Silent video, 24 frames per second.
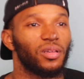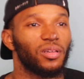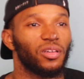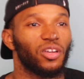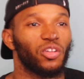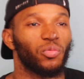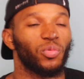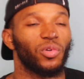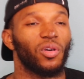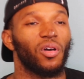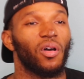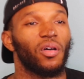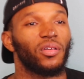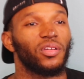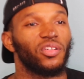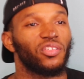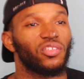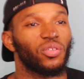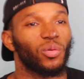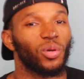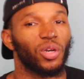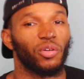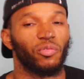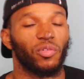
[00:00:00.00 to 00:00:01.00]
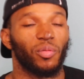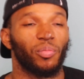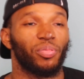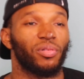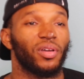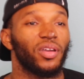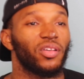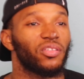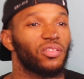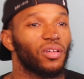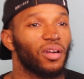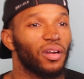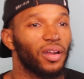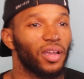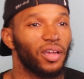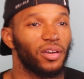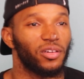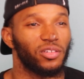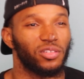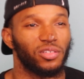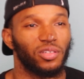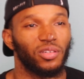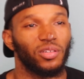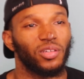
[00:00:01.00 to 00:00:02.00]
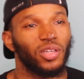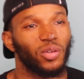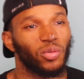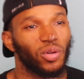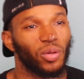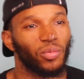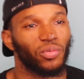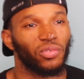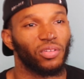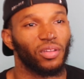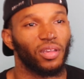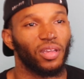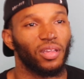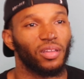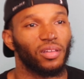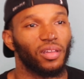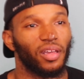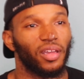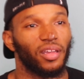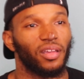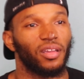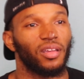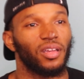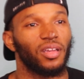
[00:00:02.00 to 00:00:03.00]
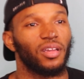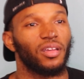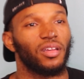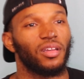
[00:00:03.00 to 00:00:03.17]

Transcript: Because we all need someone to replace our energy. You get what I'm saying? Like,